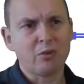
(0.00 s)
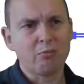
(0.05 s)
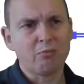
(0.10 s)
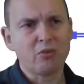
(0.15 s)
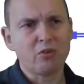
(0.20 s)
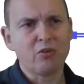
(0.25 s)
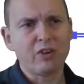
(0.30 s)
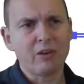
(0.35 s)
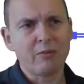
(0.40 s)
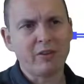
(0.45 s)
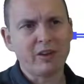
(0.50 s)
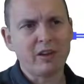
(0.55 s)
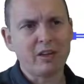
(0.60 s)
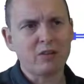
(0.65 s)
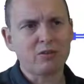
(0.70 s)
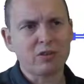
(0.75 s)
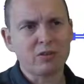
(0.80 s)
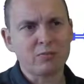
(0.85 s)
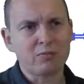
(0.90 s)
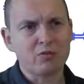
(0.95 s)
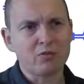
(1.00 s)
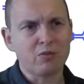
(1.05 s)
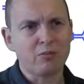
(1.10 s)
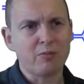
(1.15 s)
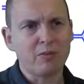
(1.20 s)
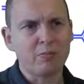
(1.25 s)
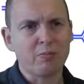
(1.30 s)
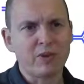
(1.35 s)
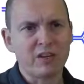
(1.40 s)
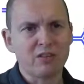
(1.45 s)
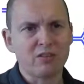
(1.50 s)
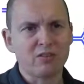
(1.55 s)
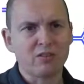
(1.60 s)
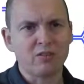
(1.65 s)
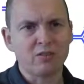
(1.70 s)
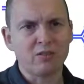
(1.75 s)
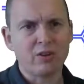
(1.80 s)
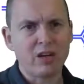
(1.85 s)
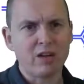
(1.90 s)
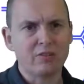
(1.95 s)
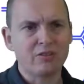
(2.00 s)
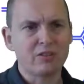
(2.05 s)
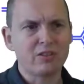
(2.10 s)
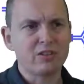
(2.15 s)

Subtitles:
programming algorithms could be based on graphs.